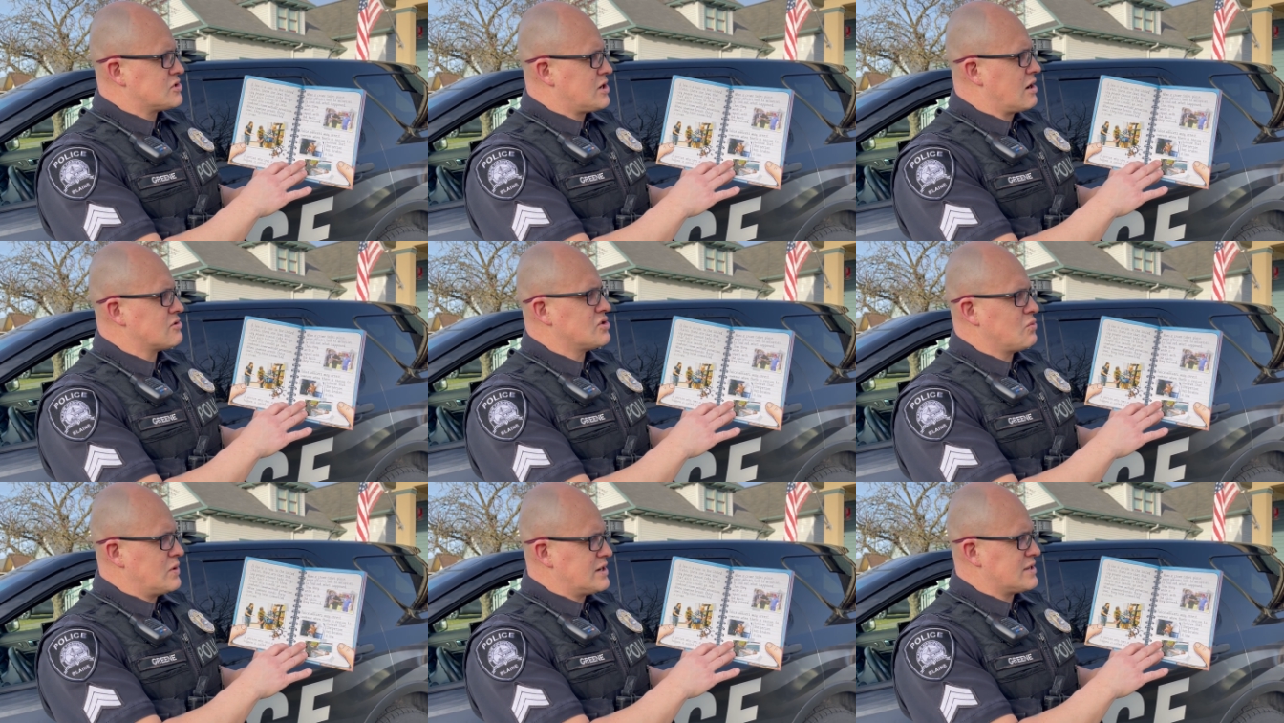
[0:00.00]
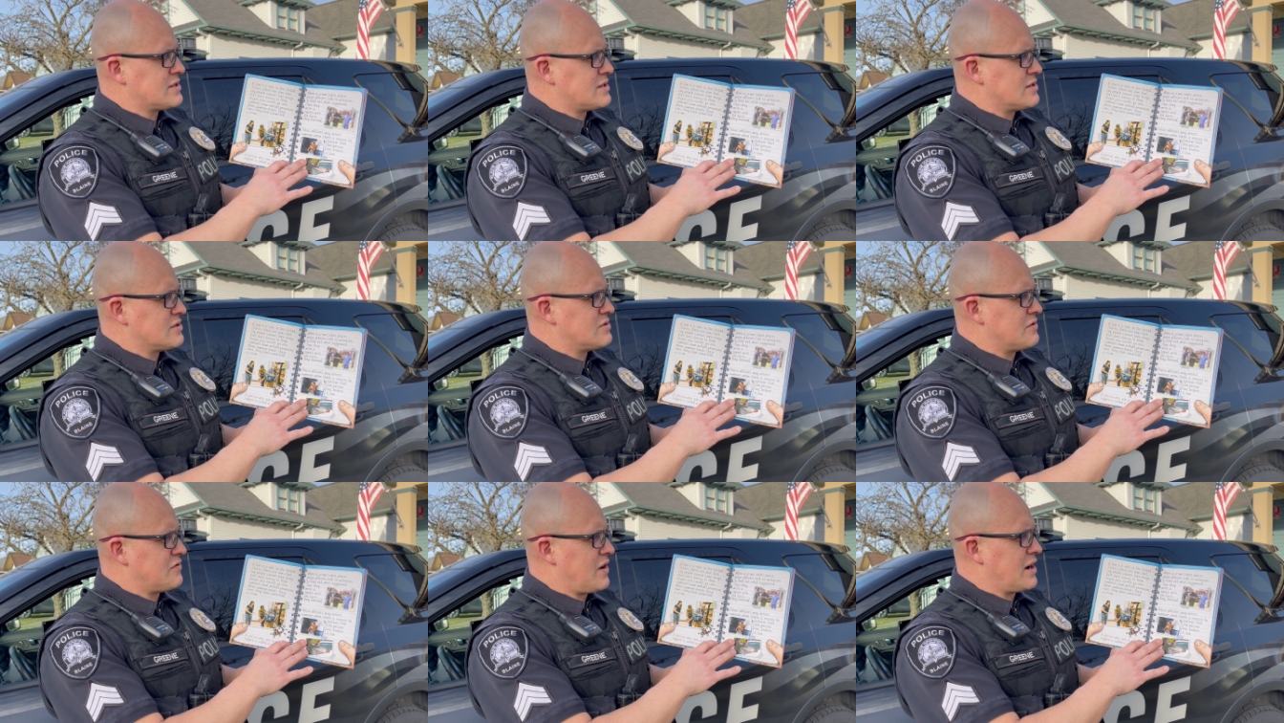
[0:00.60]
talk to witnesses
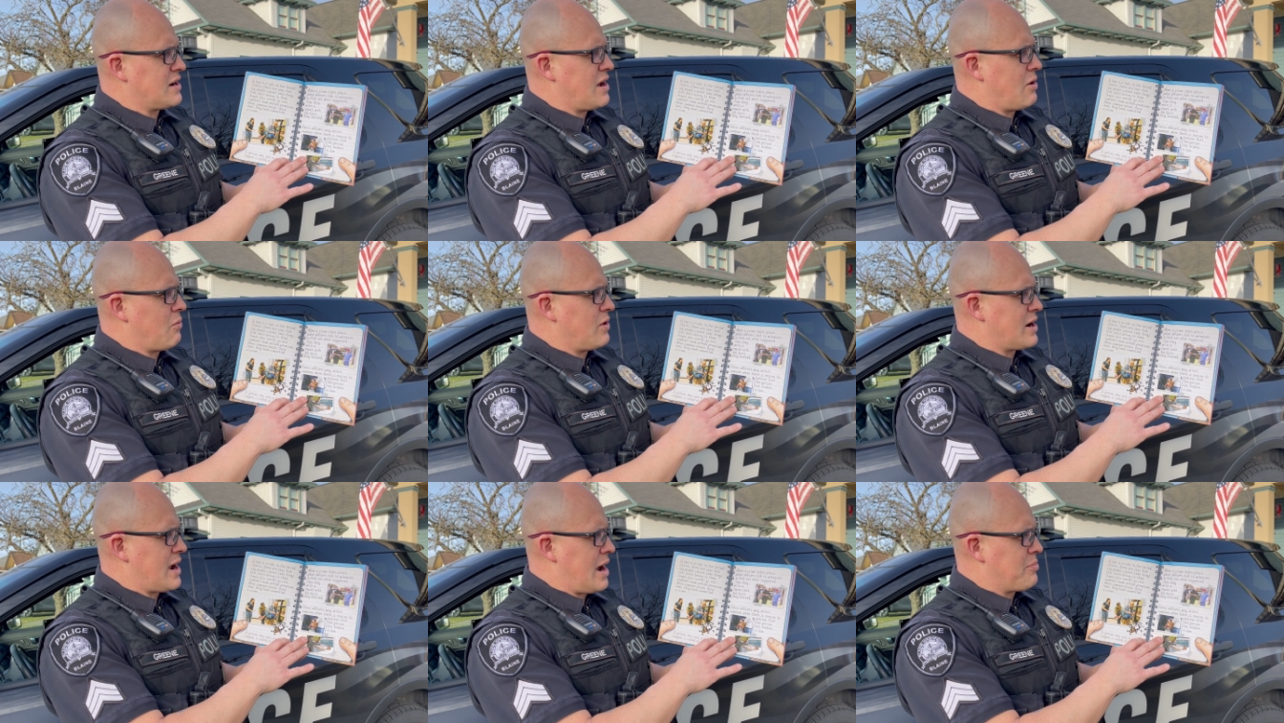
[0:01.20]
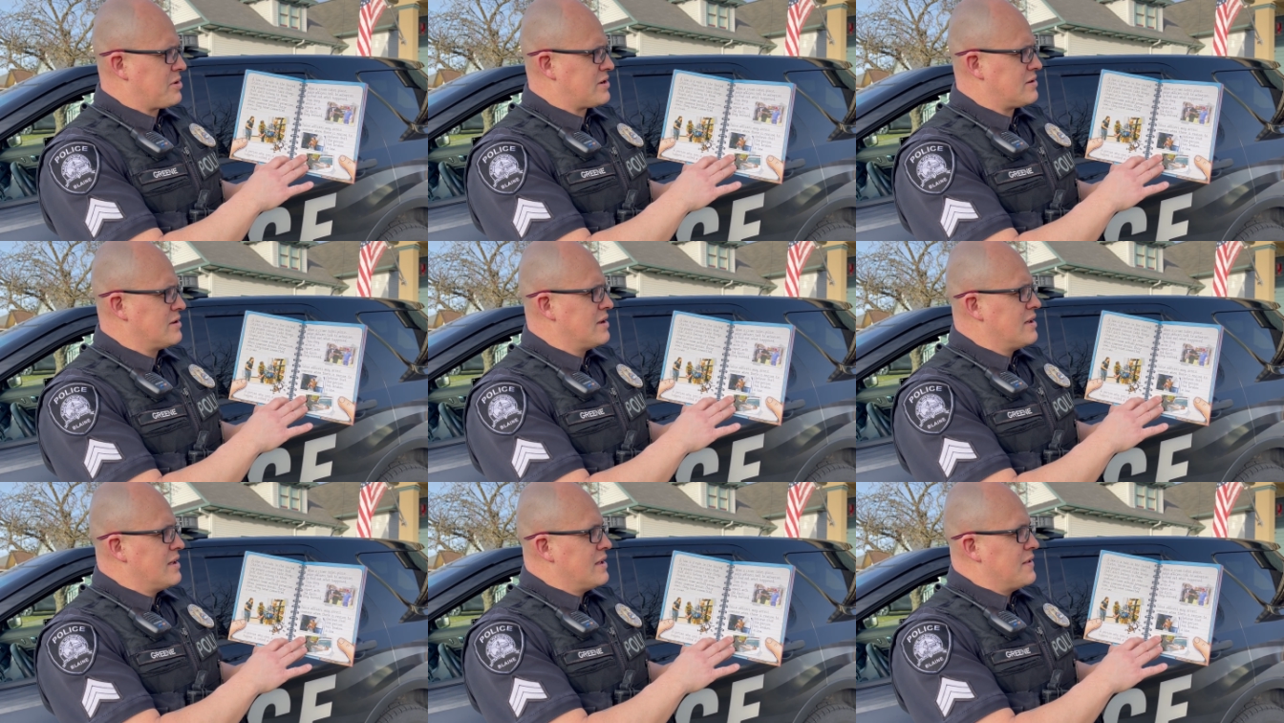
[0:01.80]
to find out what happened.
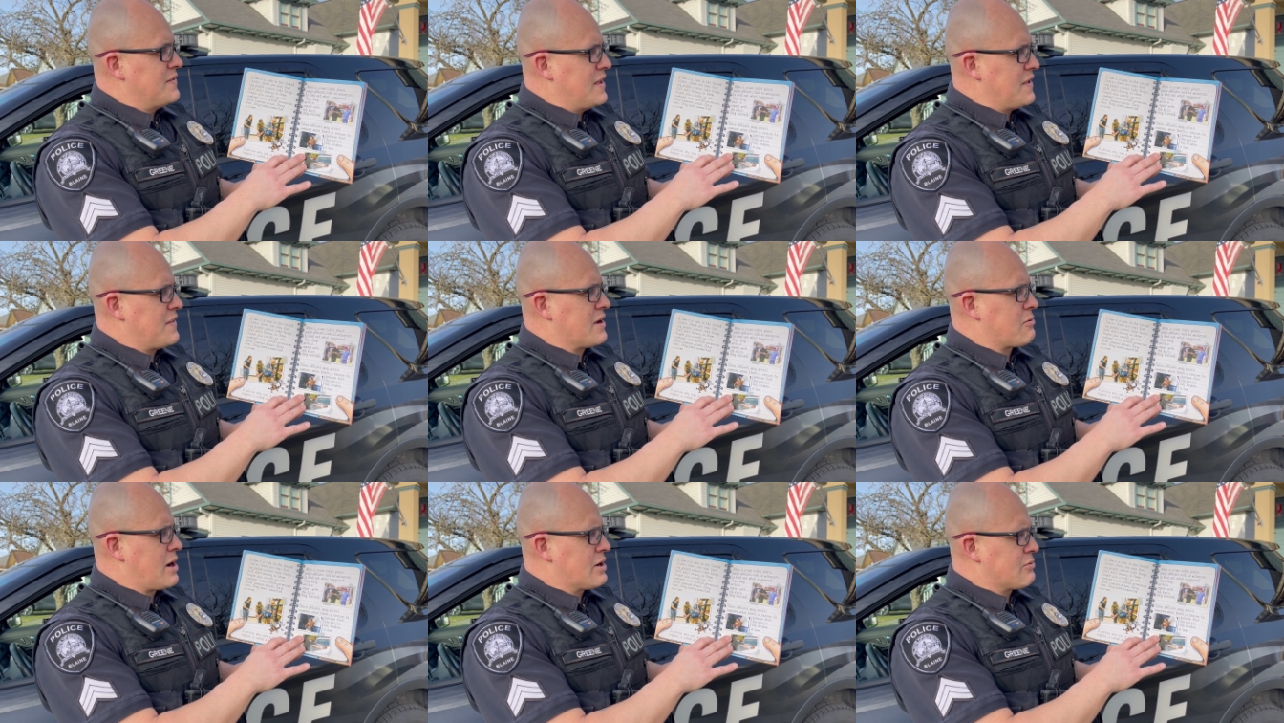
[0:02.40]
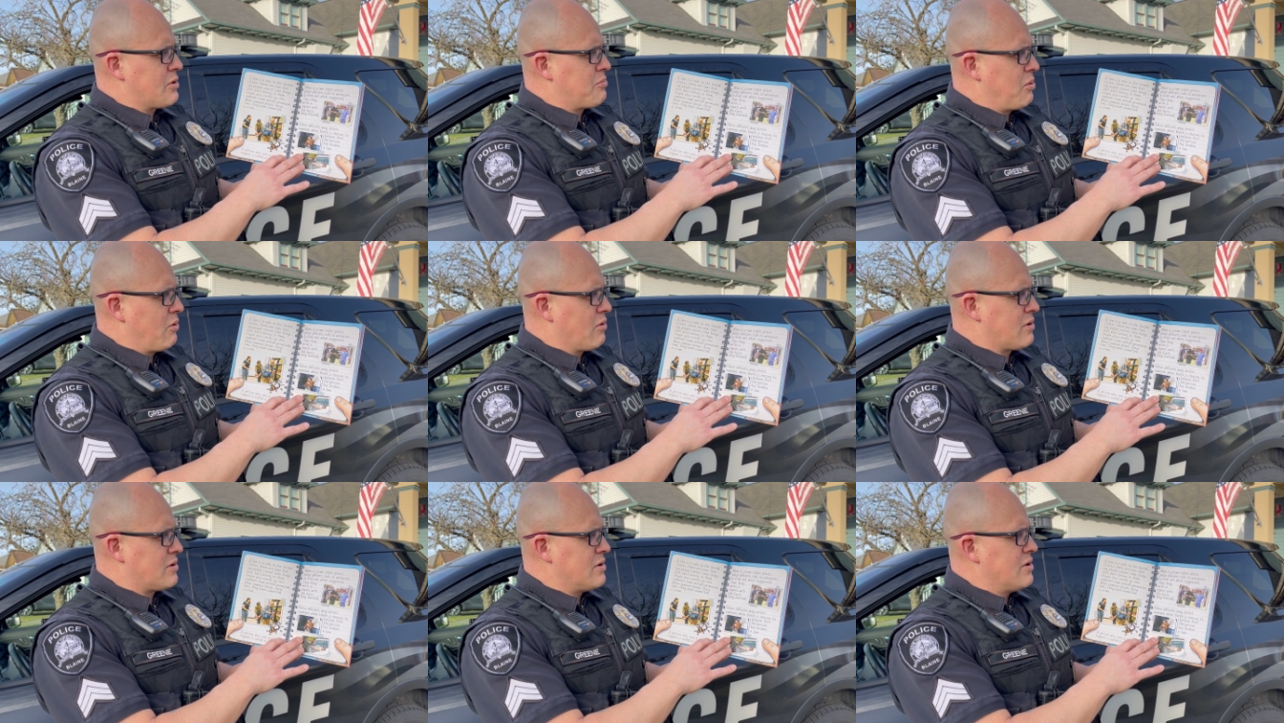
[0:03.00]
Then they write a
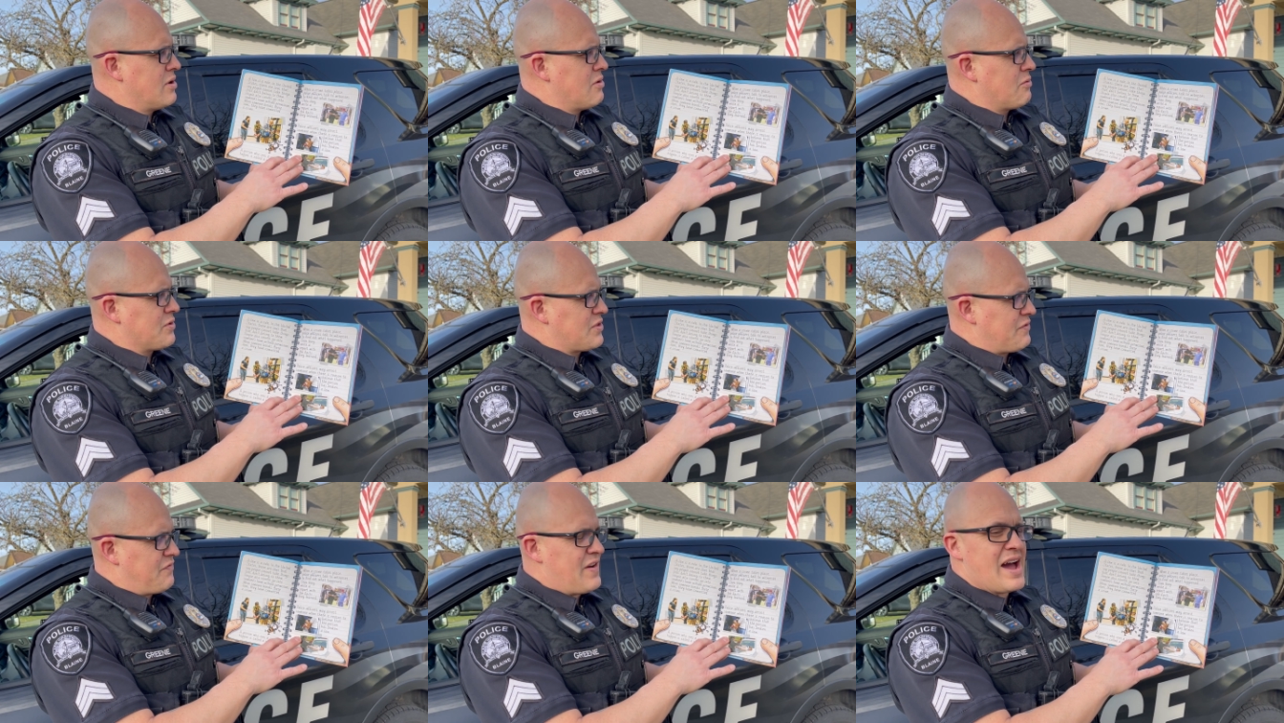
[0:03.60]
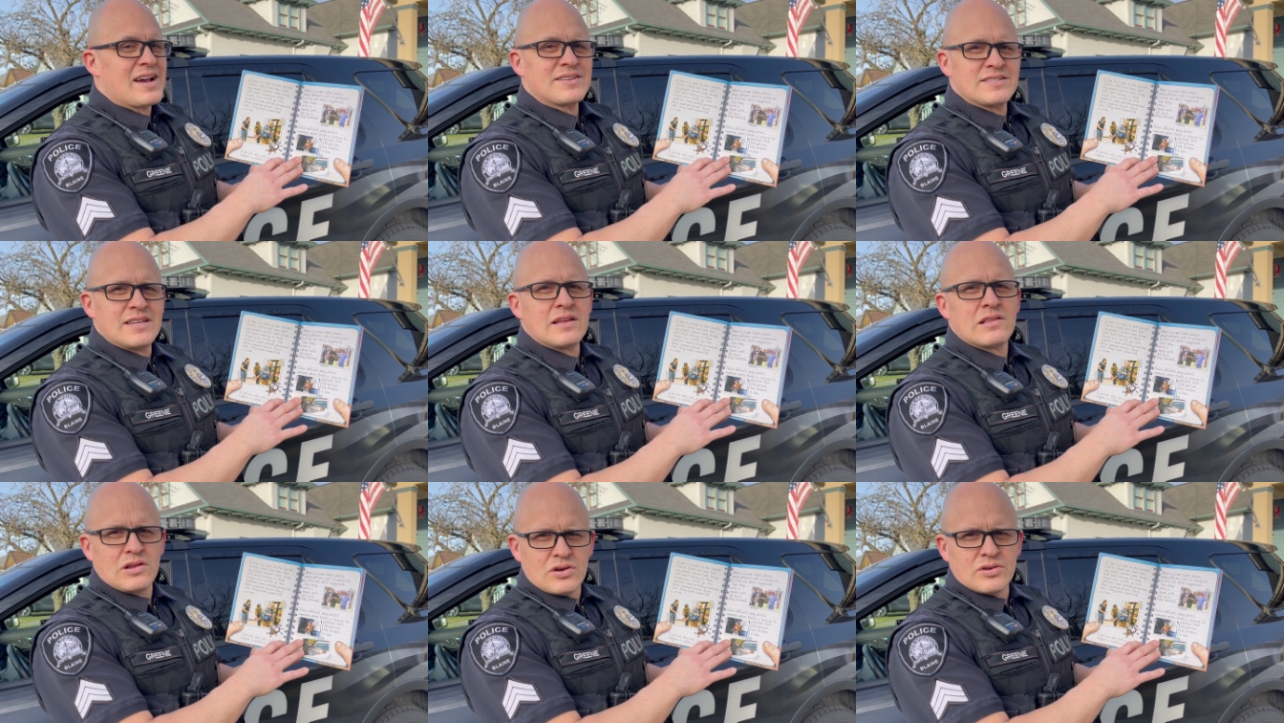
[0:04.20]
report with the facts
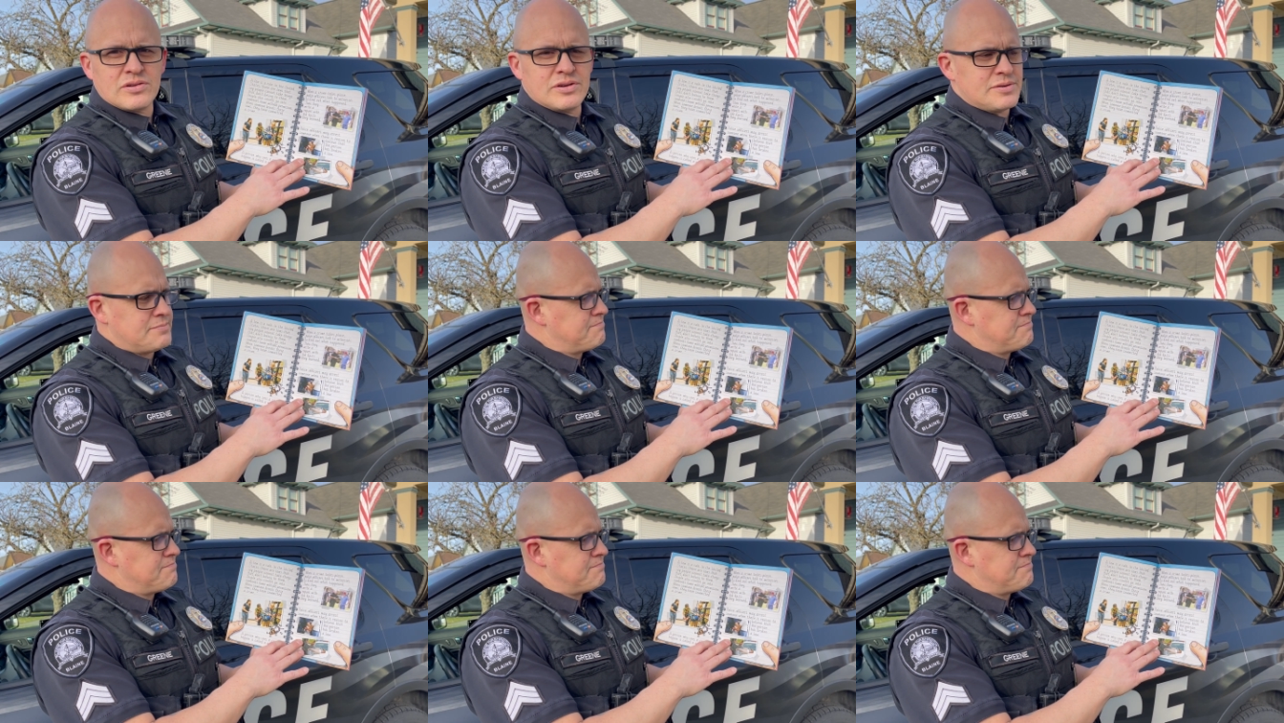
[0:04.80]
they learned.